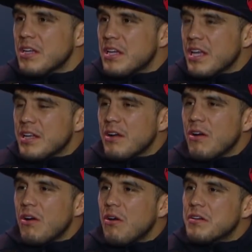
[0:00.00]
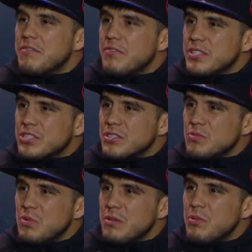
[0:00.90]
again, our
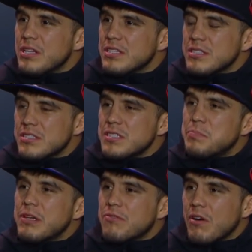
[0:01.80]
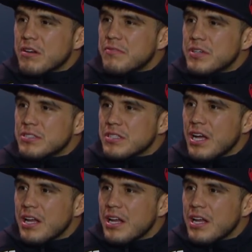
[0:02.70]
division, this is big for our division.